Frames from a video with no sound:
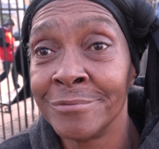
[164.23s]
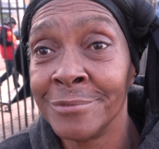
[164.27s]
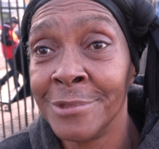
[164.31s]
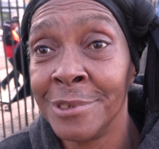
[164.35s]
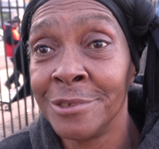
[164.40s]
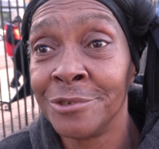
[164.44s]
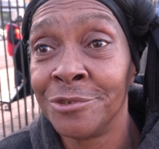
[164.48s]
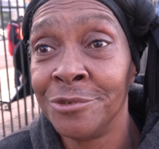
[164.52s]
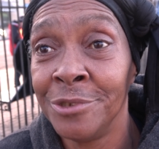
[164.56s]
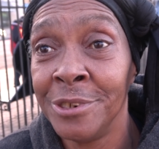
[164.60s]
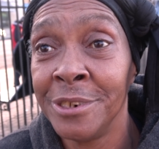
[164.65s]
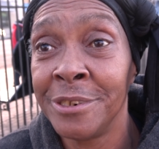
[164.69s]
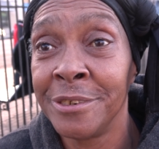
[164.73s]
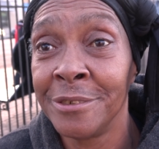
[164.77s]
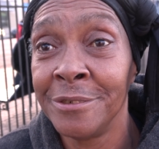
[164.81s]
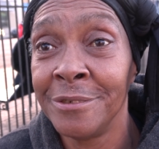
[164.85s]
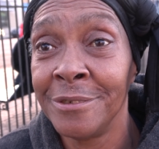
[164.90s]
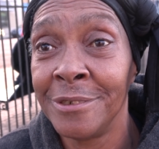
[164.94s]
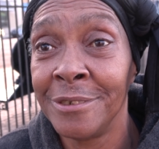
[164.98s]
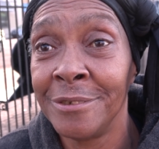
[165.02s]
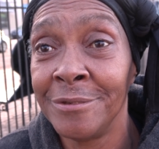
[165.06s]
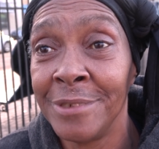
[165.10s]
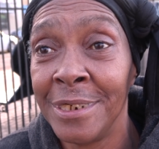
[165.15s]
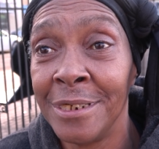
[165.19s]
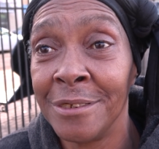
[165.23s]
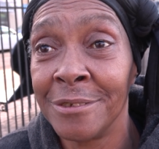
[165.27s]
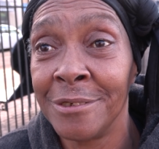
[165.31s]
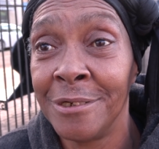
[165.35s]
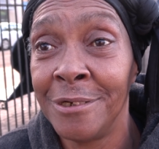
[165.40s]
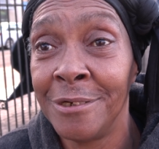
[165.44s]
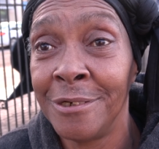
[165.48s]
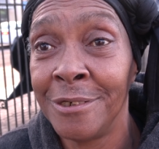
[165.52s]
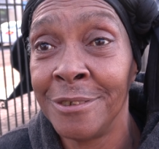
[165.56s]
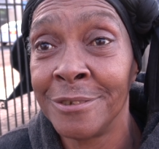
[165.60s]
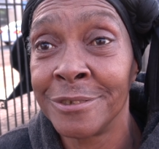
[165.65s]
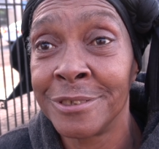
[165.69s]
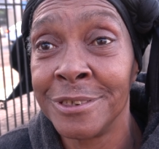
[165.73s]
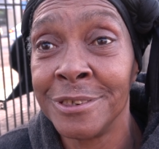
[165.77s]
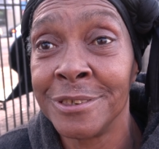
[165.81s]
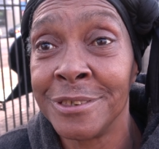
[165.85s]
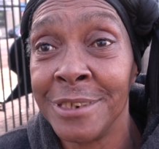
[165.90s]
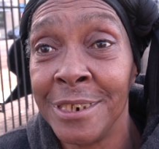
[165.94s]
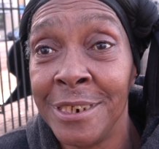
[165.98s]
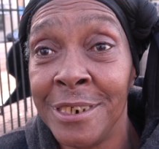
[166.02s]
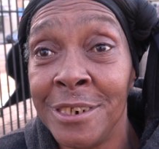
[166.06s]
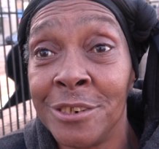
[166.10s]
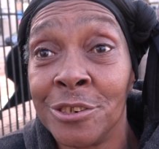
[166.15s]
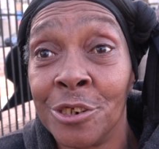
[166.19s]
A drinker of alcohol since
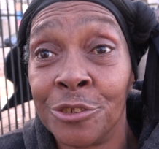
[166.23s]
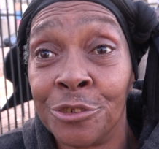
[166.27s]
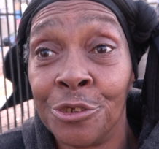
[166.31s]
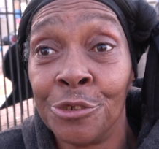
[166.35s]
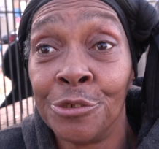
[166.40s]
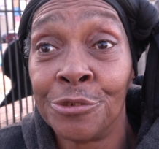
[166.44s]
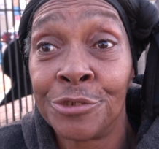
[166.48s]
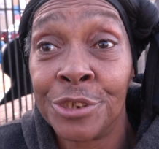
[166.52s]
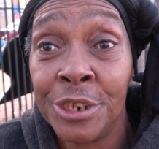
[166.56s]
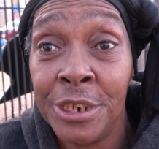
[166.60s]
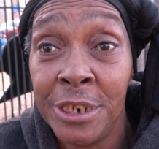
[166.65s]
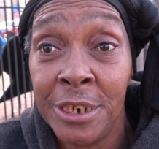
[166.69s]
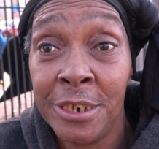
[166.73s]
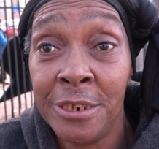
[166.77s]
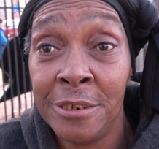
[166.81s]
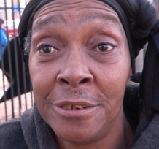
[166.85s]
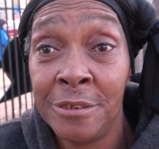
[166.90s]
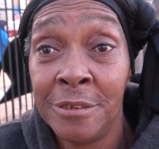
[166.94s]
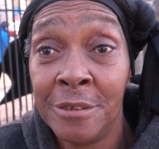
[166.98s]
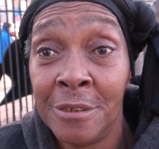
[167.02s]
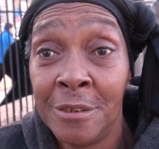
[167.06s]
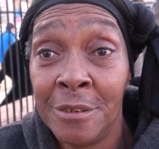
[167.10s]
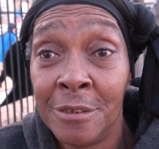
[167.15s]
the age of 13,